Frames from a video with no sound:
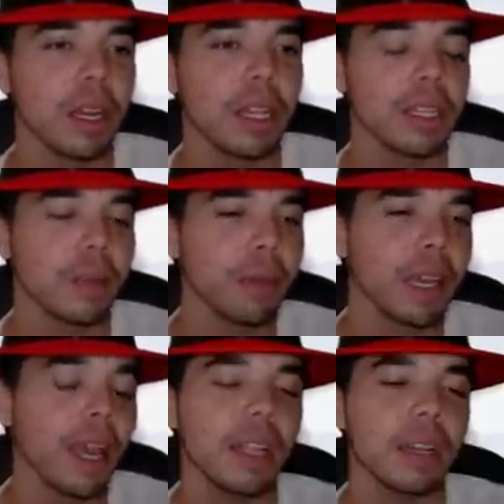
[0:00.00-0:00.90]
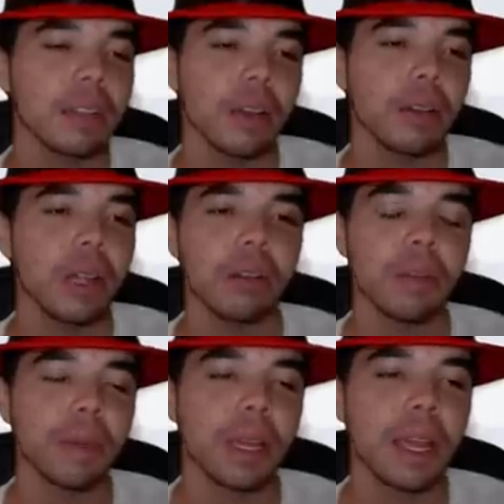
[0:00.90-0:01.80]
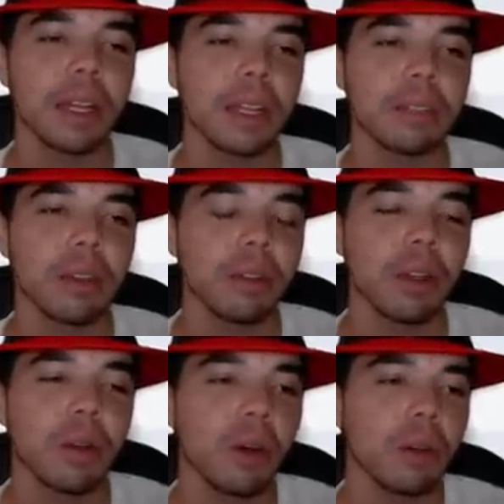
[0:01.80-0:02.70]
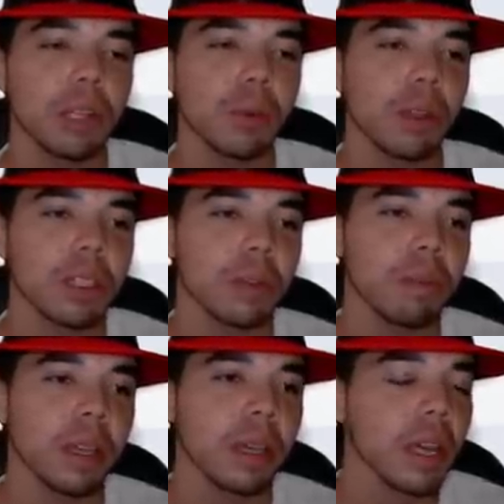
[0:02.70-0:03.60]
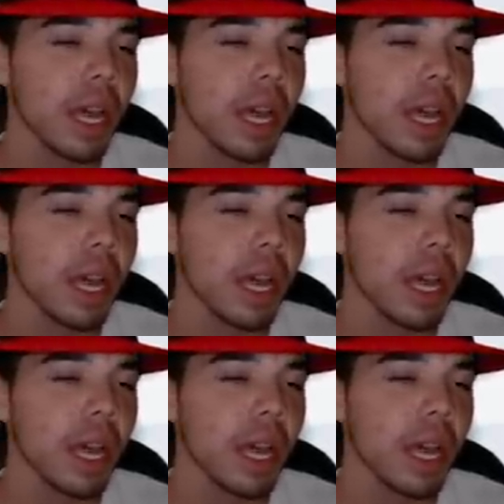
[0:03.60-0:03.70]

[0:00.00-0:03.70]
It's the Michael Antonio that Michael Antonio always wants to be.